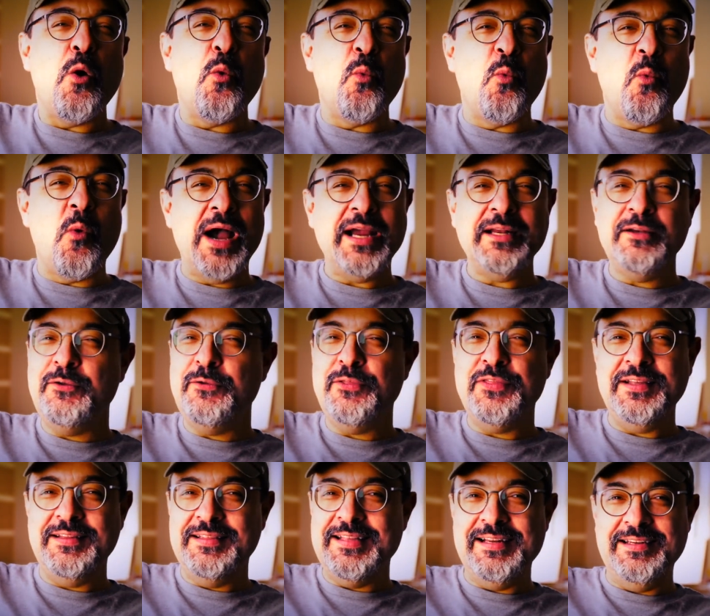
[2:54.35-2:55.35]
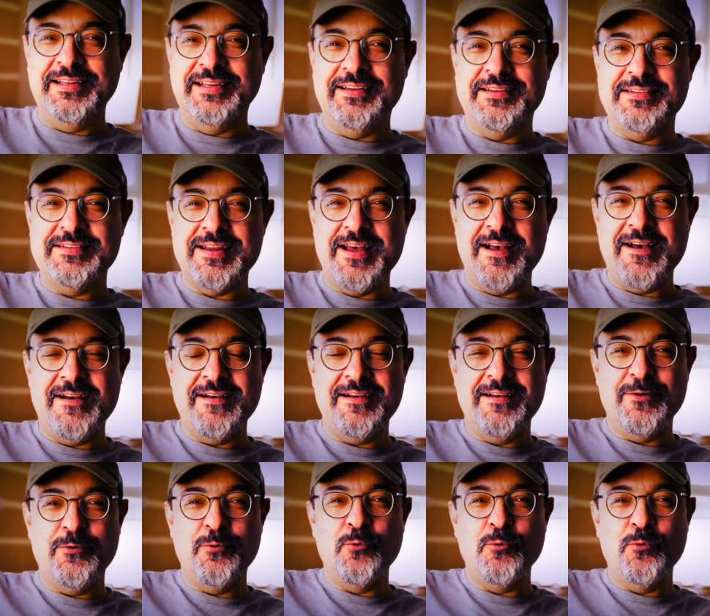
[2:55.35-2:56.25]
Why do you think that is, huh?